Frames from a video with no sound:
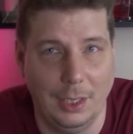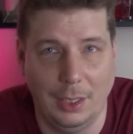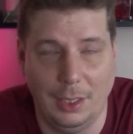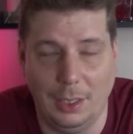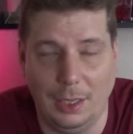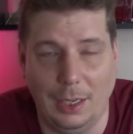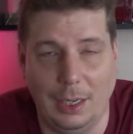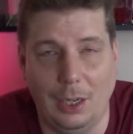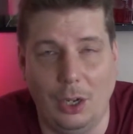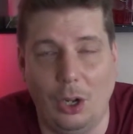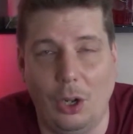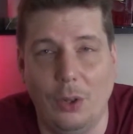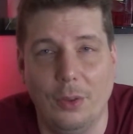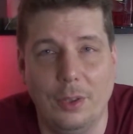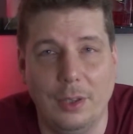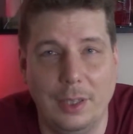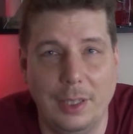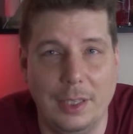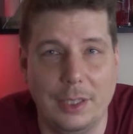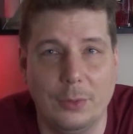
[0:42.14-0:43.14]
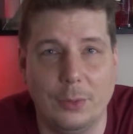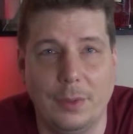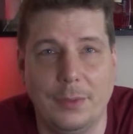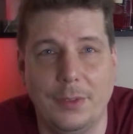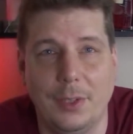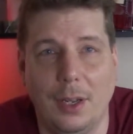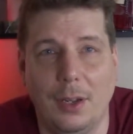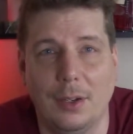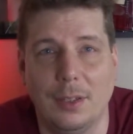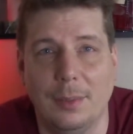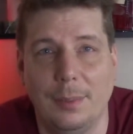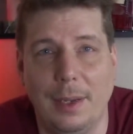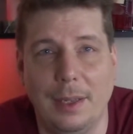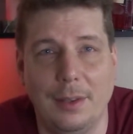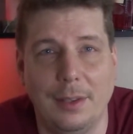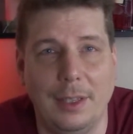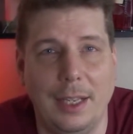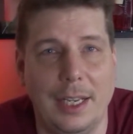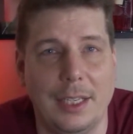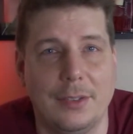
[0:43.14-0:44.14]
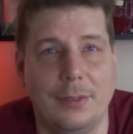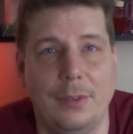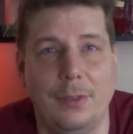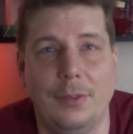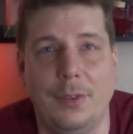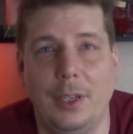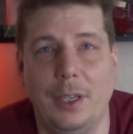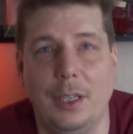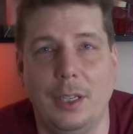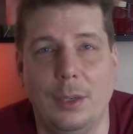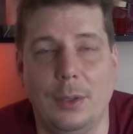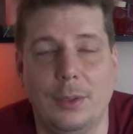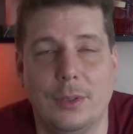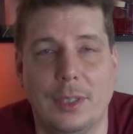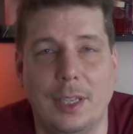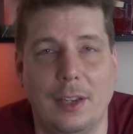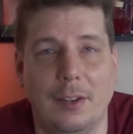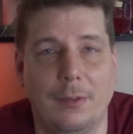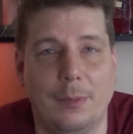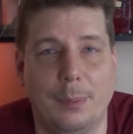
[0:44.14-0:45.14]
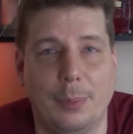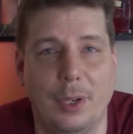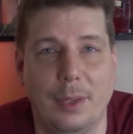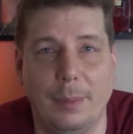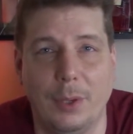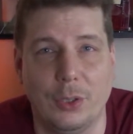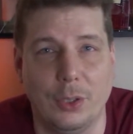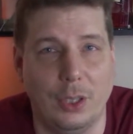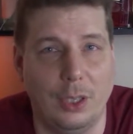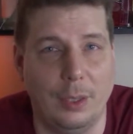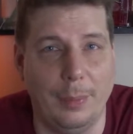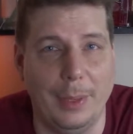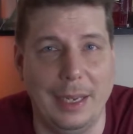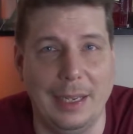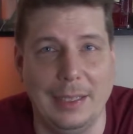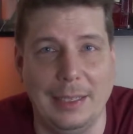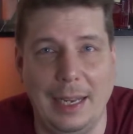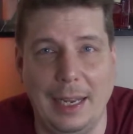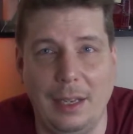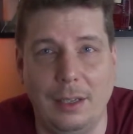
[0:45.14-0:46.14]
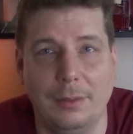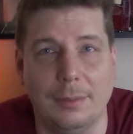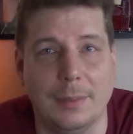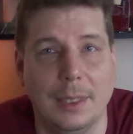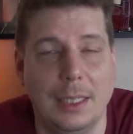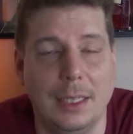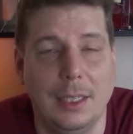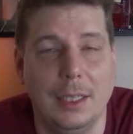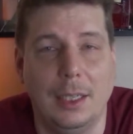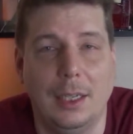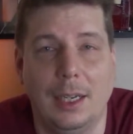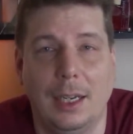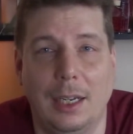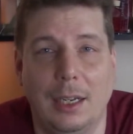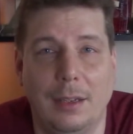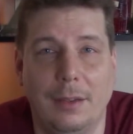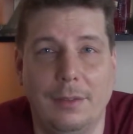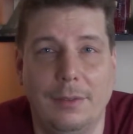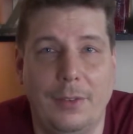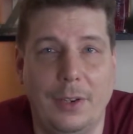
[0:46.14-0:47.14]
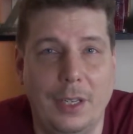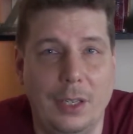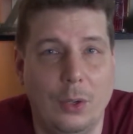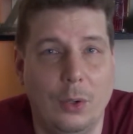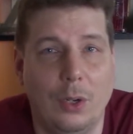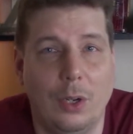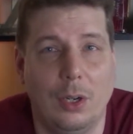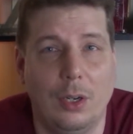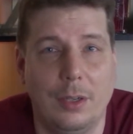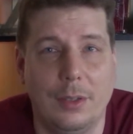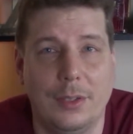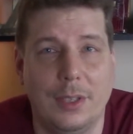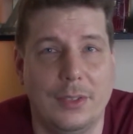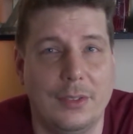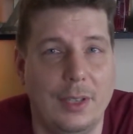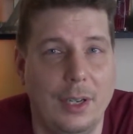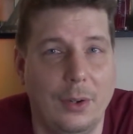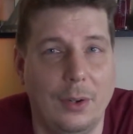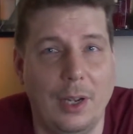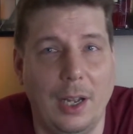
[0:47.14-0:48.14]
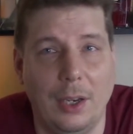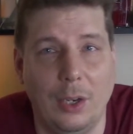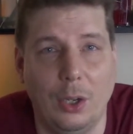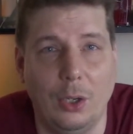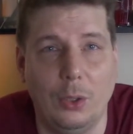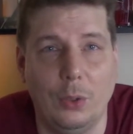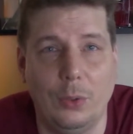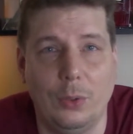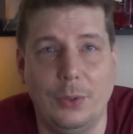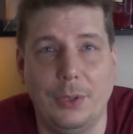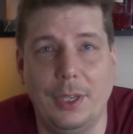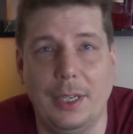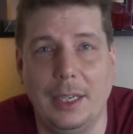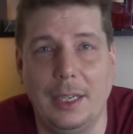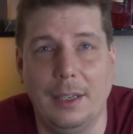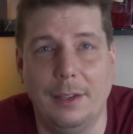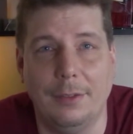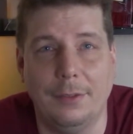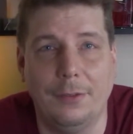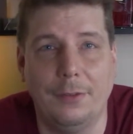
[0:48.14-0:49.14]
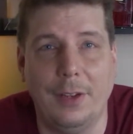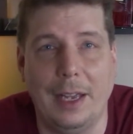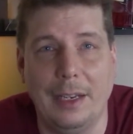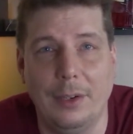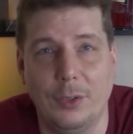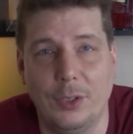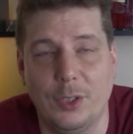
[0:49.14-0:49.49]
All the leaks we've talked about in the last few videos have pretty much all panned out. Video Cards has now gotten a hold of final